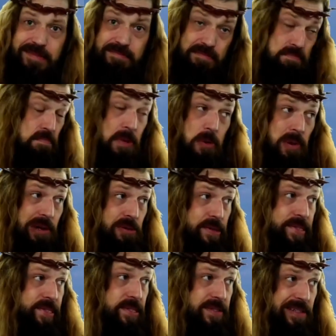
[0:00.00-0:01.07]

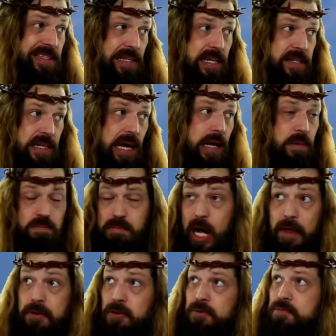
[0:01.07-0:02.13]
miracles and
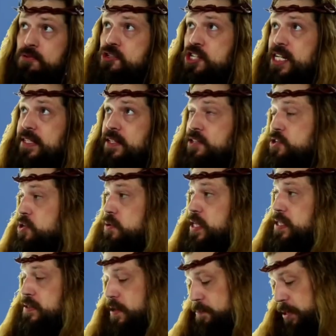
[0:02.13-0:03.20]
other Jesus
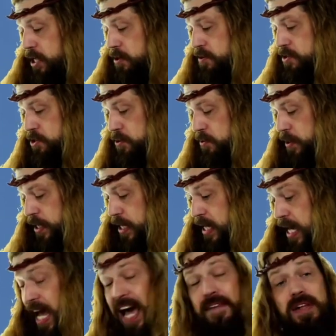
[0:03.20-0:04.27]
duties up here to
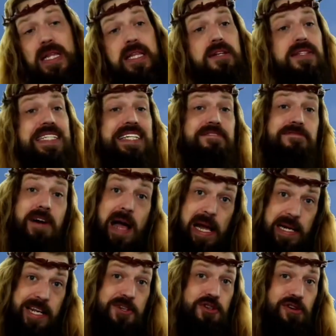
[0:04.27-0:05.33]
have a little
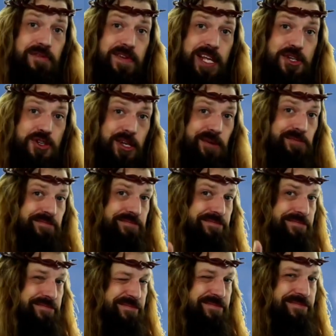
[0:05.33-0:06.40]
divine intervention
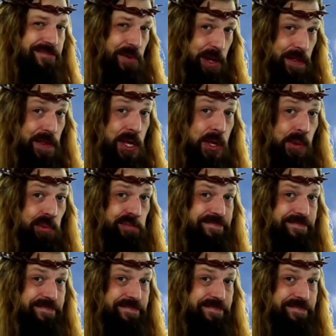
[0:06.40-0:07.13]
with you.